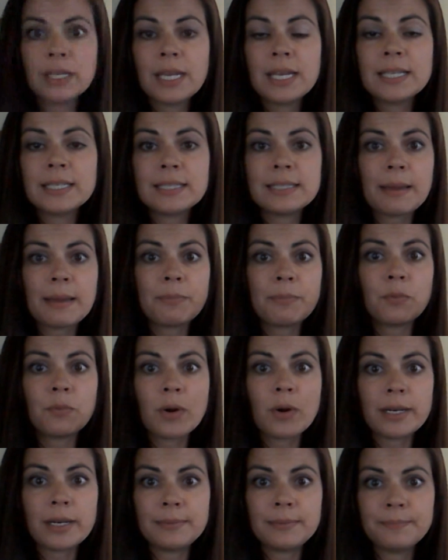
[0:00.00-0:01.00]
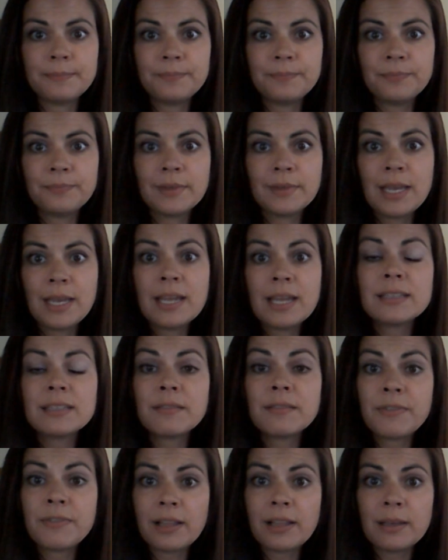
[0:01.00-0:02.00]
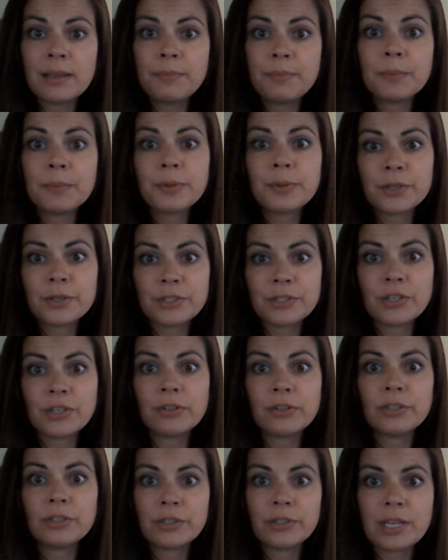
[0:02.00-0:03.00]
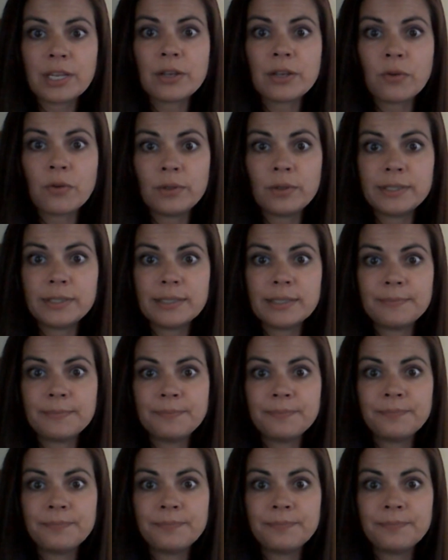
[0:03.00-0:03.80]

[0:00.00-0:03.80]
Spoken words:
Step 1, develop personal learning goals.